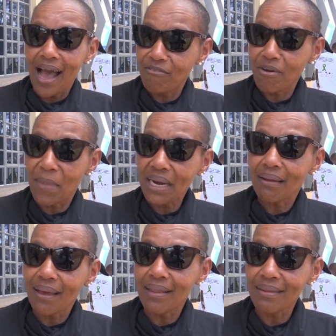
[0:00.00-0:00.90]
have a
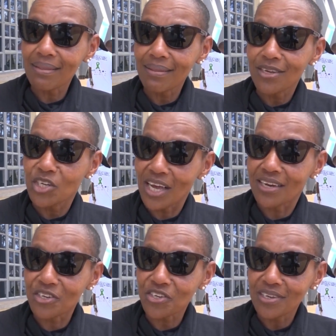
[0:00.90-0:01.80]
mental health
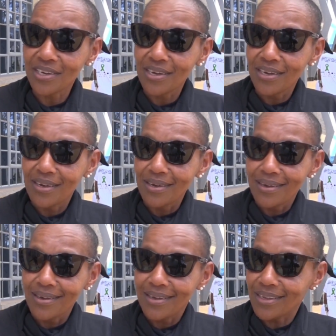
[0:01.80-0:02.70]
challenge.
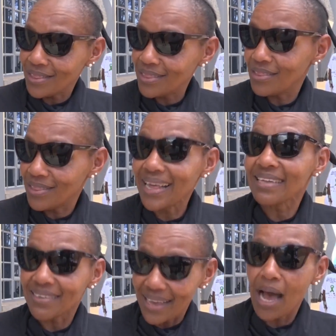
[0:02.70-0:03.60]

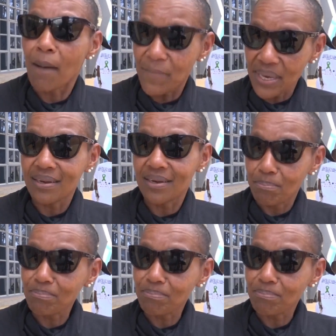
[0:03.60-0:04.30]
That's a big